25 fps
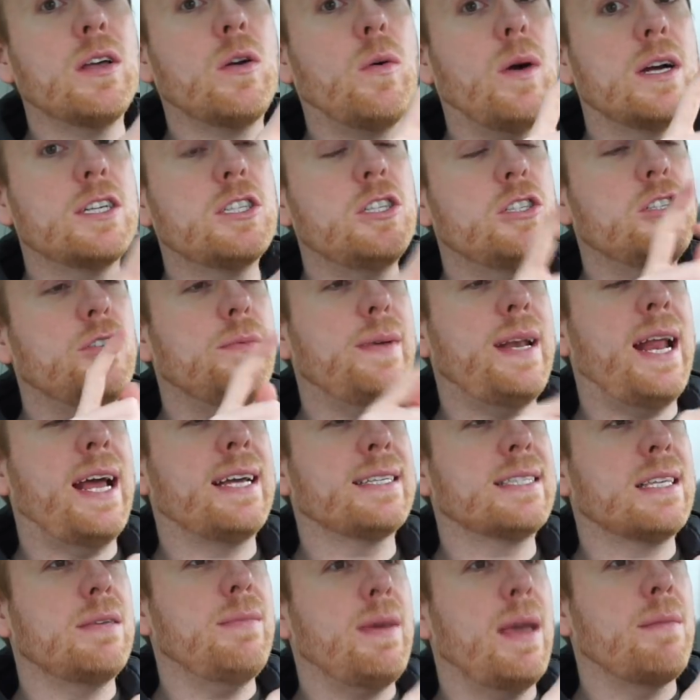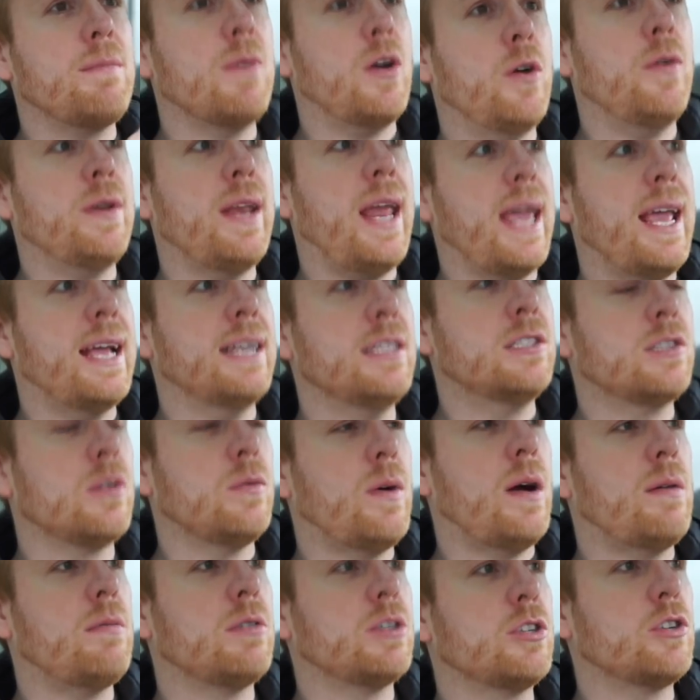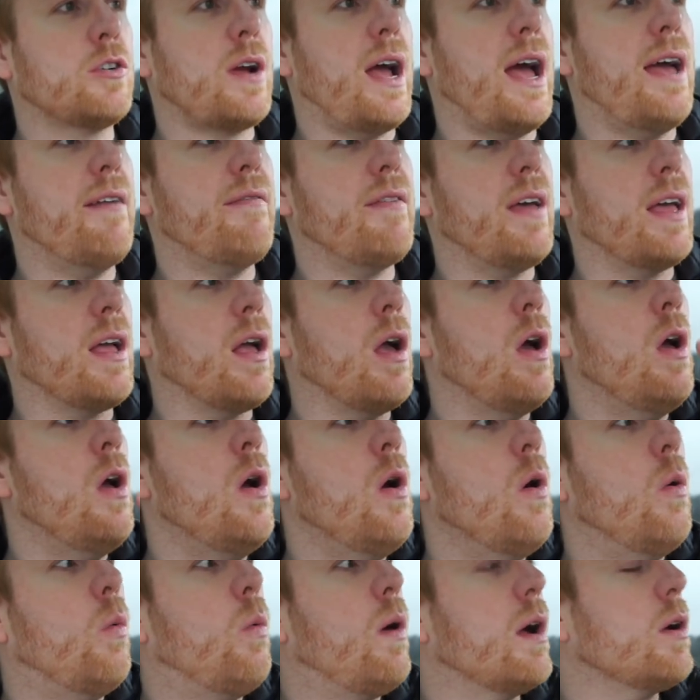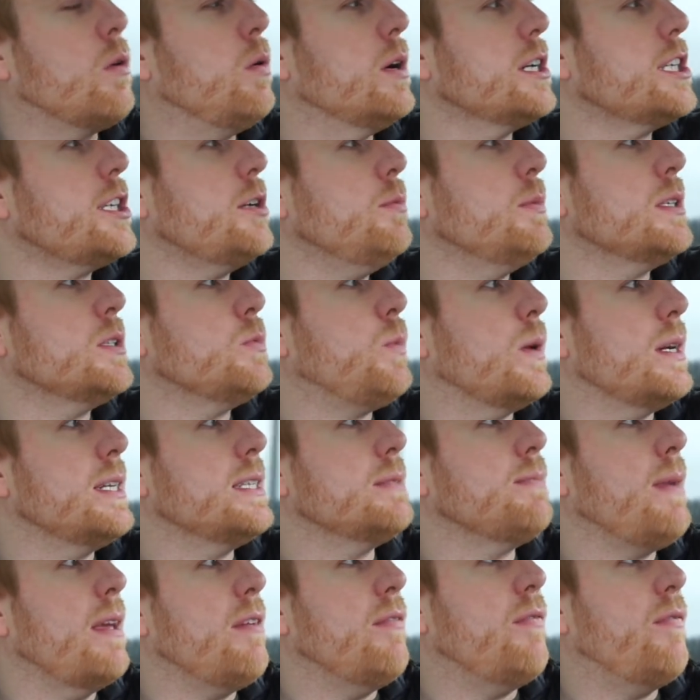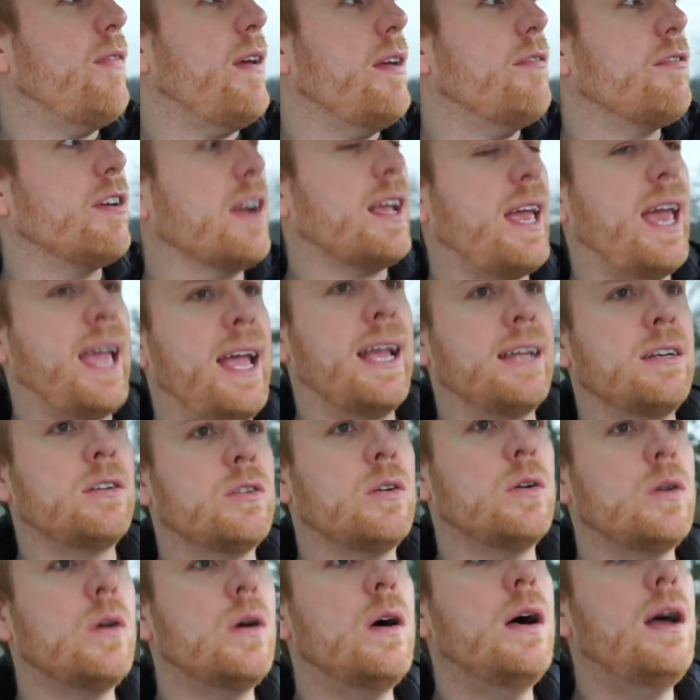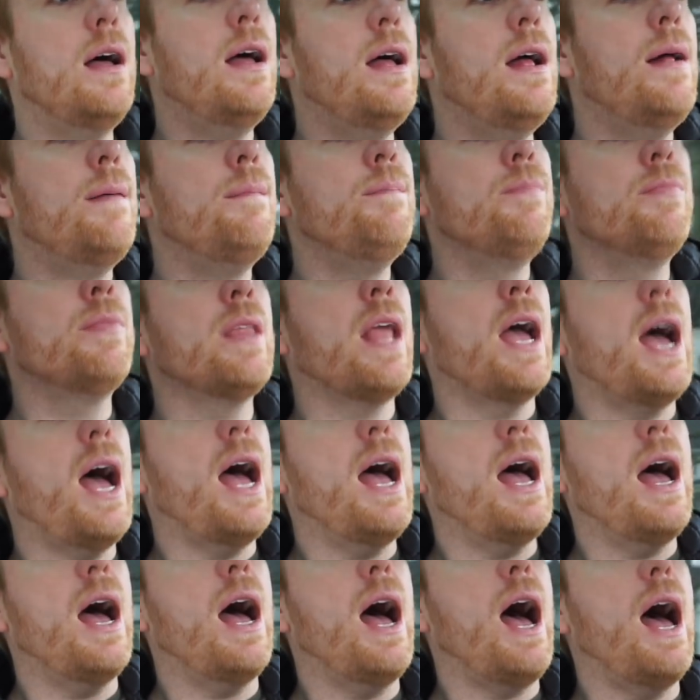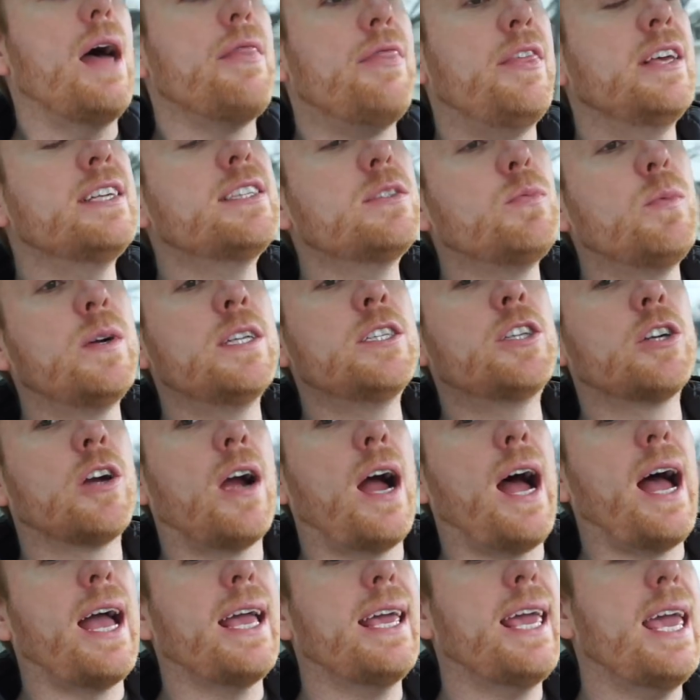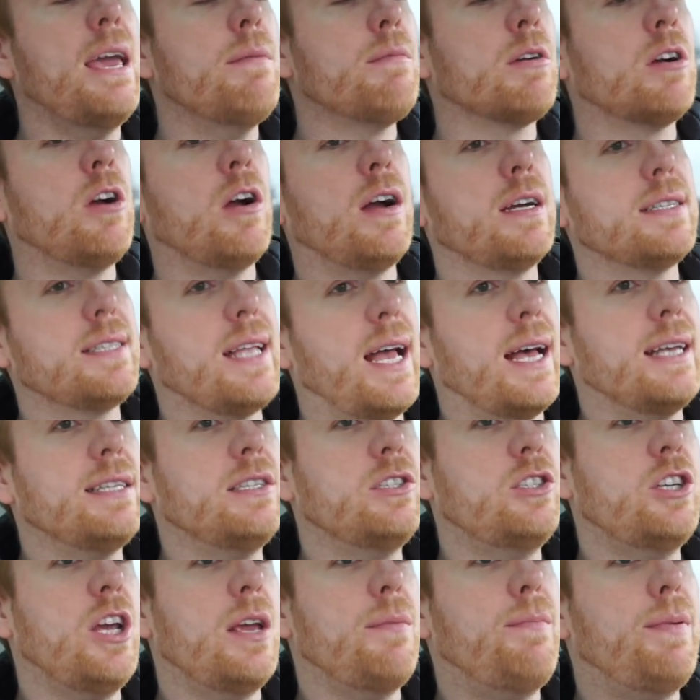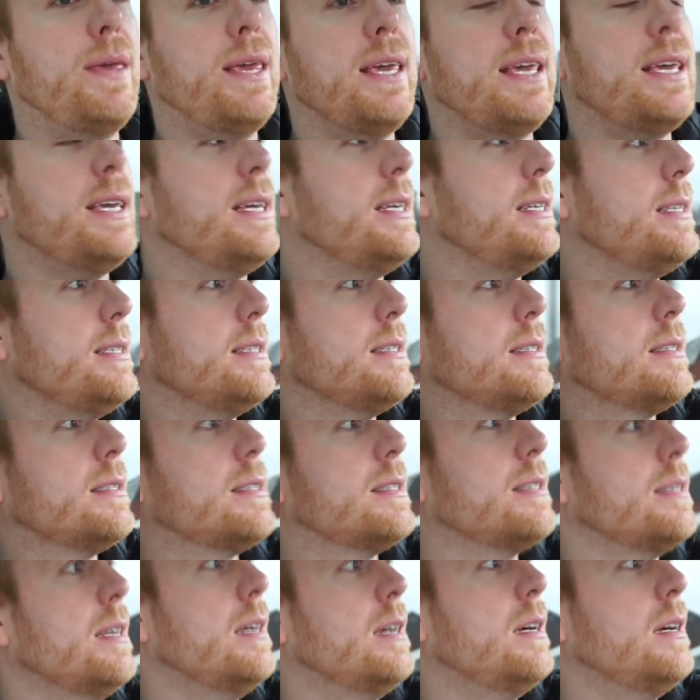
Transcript: questions you've been asking me, I'm going to answer while we're driving. One question was, what is my favorite candle? This winter, I came across SJP's